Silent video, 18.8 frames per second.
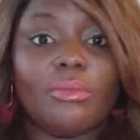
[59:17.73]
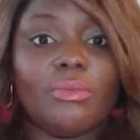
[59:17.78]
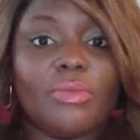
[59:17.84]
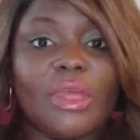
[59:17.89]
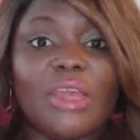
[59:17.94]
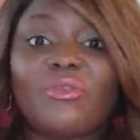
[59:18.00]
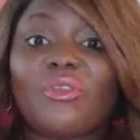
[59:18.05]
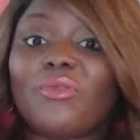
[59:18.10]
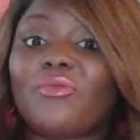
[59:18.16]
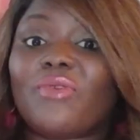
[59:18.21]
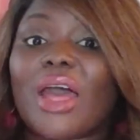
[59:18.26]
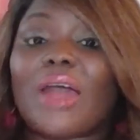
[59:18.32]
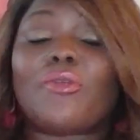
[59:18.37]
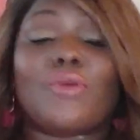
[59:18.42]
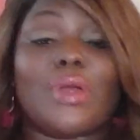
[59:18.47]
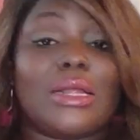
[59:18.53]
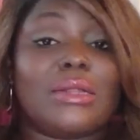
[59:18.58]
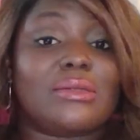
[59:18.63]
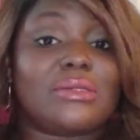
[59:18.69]
even
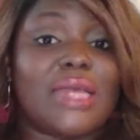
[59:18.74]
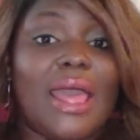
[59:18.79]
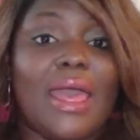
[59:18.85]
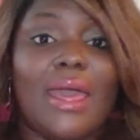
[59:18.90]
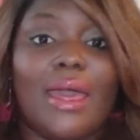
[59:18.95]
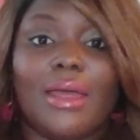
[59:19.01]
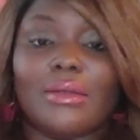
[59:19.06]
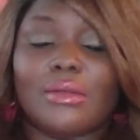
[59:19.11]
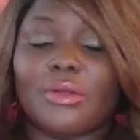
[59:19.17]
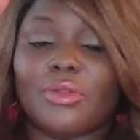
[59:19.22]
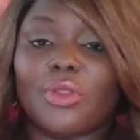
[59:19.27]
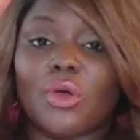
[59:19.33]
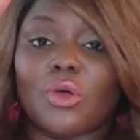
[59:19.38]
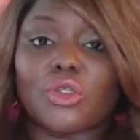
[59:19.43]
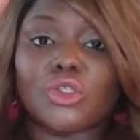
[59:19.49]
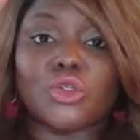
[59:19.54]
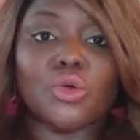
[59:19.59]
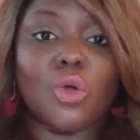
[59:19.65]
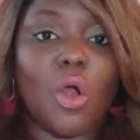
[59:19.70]
veterans and
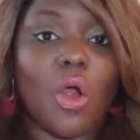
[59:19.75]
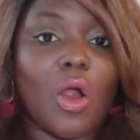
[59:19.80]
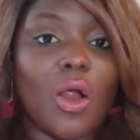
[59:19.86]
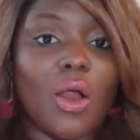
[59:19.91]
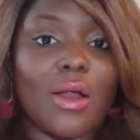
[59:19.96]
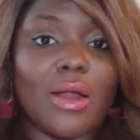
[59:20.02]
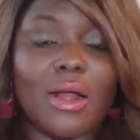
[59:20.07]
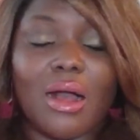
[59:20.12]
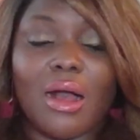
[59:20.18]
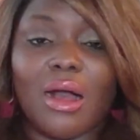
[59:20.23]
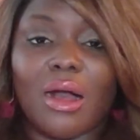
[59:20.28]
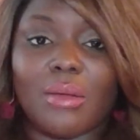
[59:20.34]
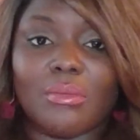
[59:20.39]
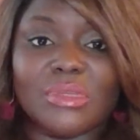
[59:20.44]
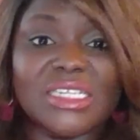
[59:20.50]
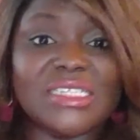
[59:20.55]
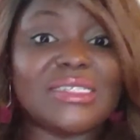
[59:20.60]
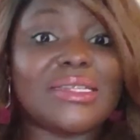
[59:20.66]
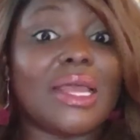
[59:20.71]
those who are um,
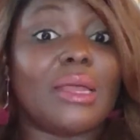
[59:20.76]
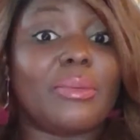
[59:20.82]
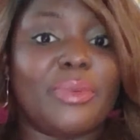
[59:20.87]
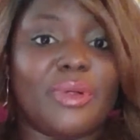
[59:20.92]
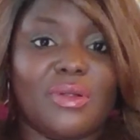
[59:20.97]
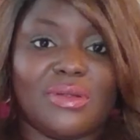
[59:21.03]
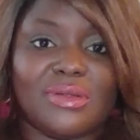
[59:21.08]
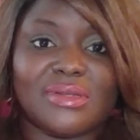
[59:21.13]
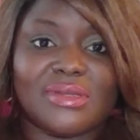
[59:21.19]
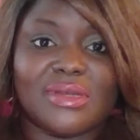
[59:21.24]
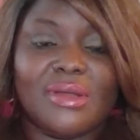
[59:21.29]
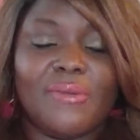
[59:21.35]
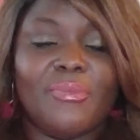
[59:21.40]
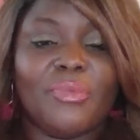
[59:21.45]
disabled,